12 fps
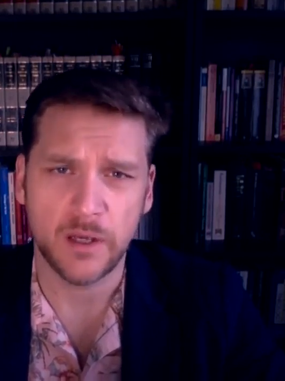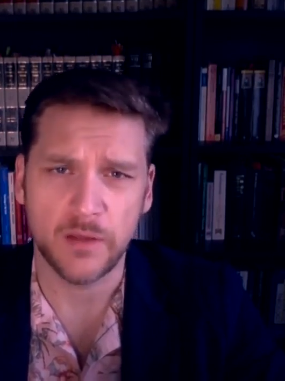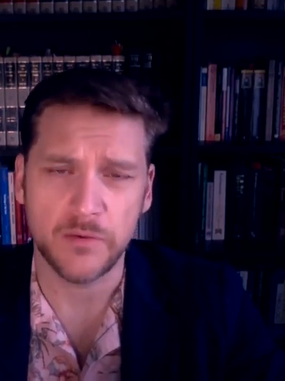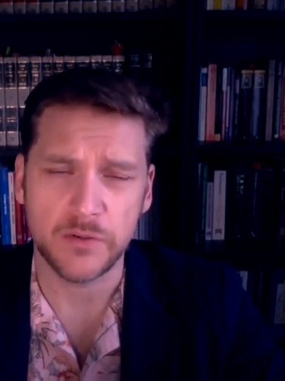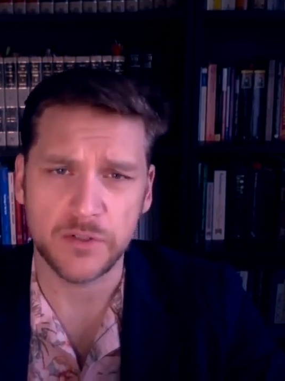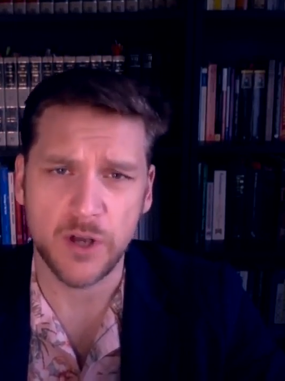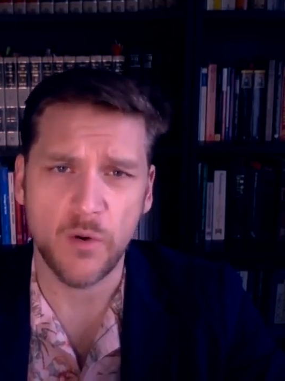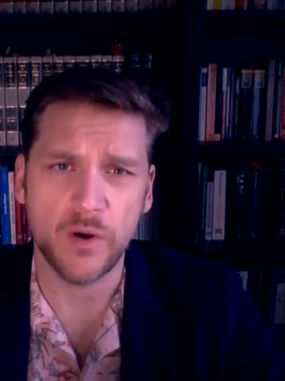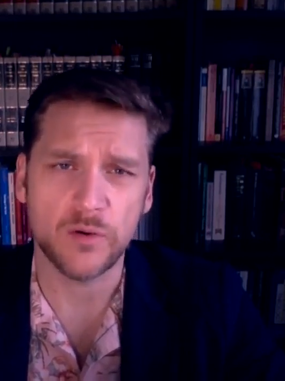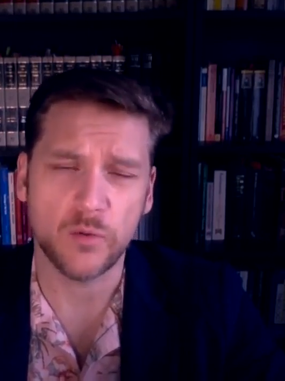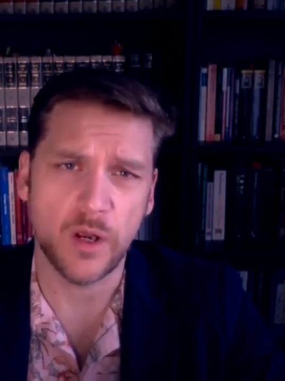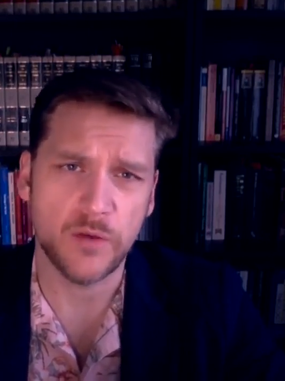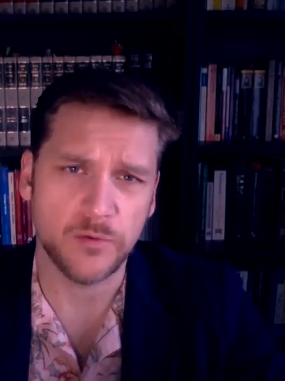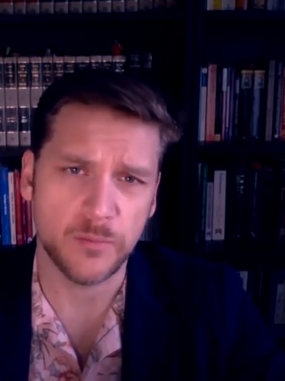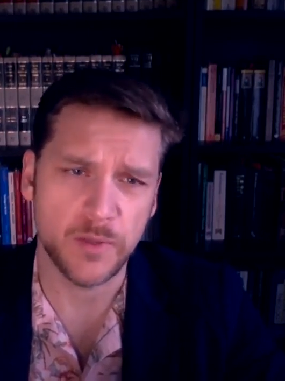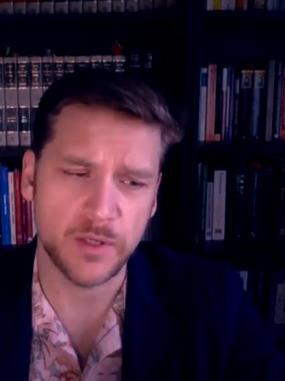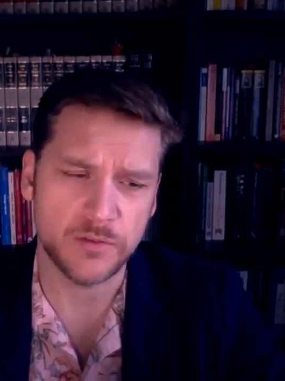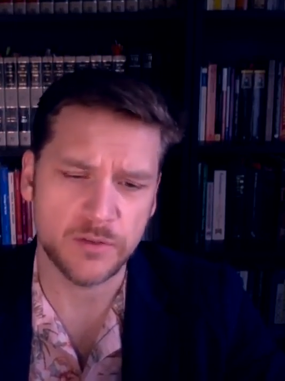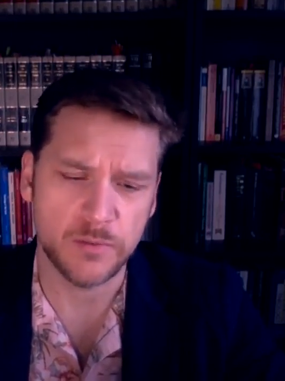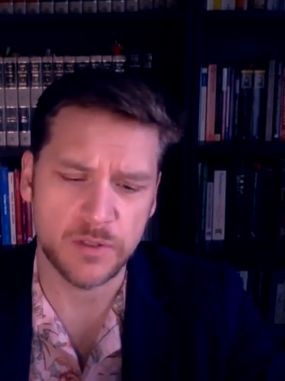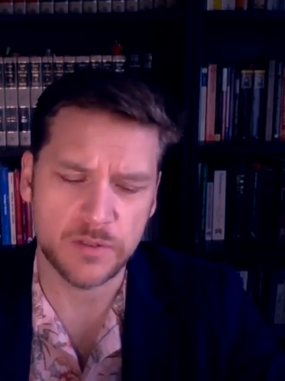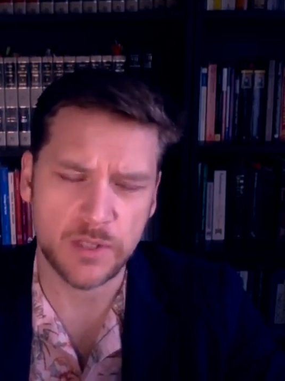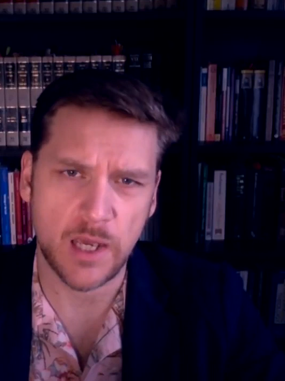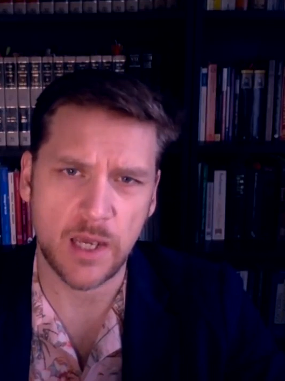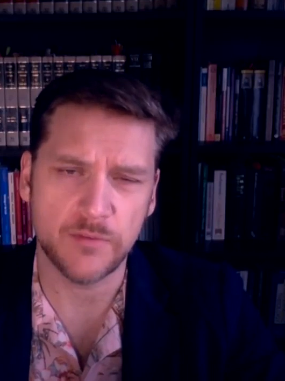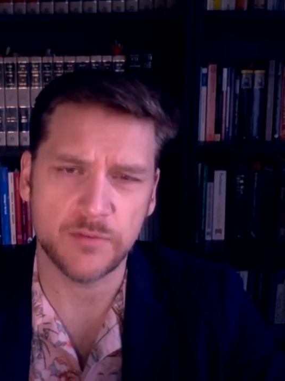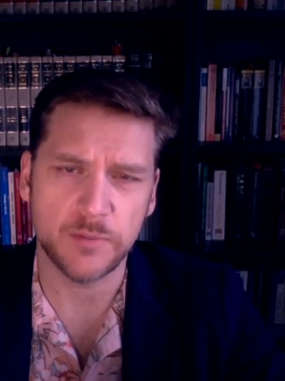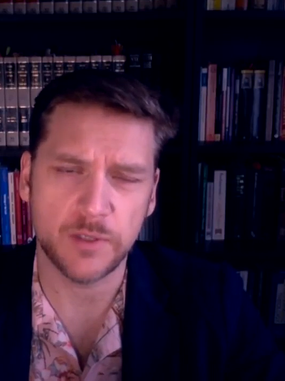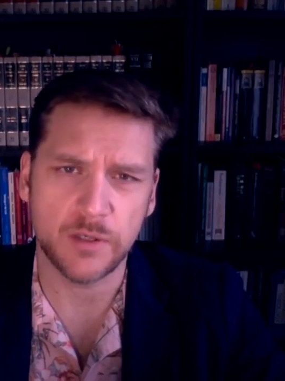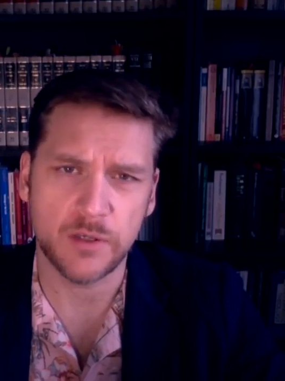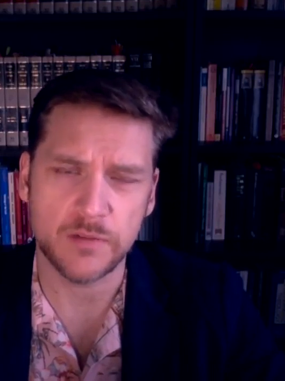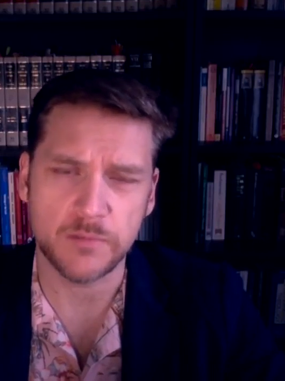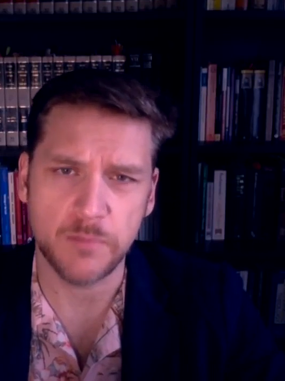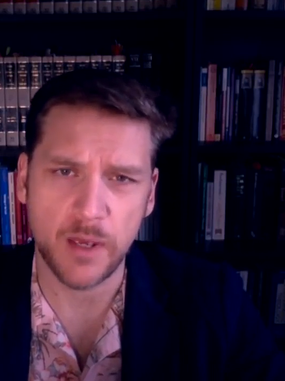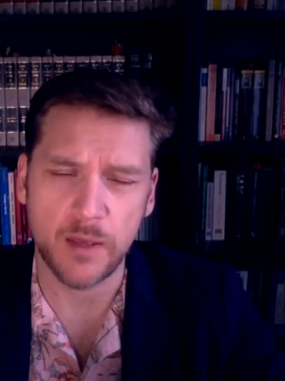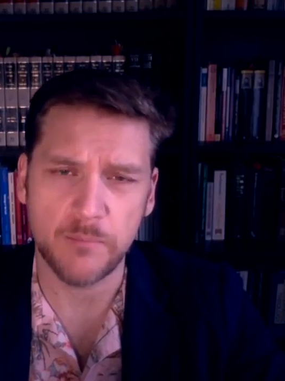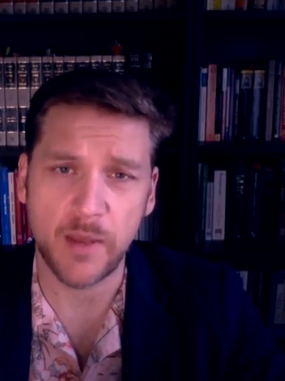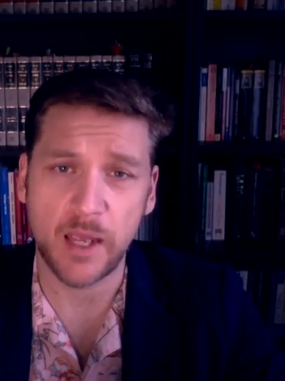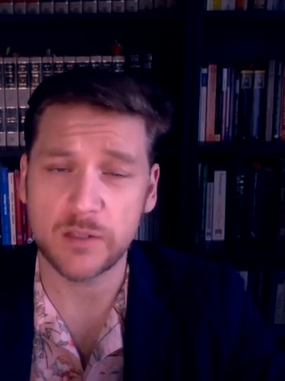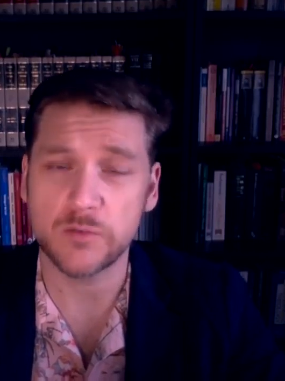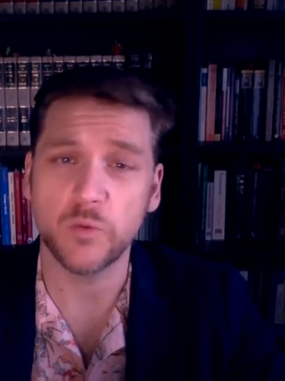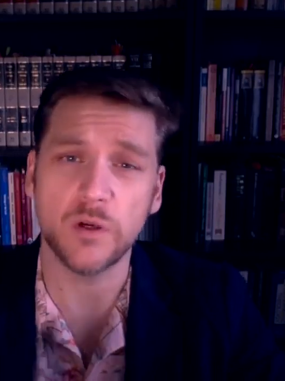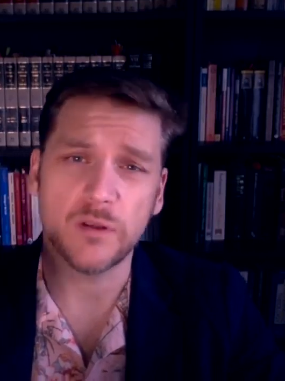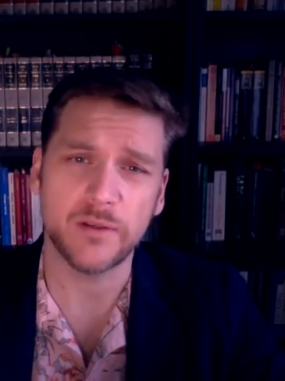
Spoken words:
There's no other way for men to be saved because man's will,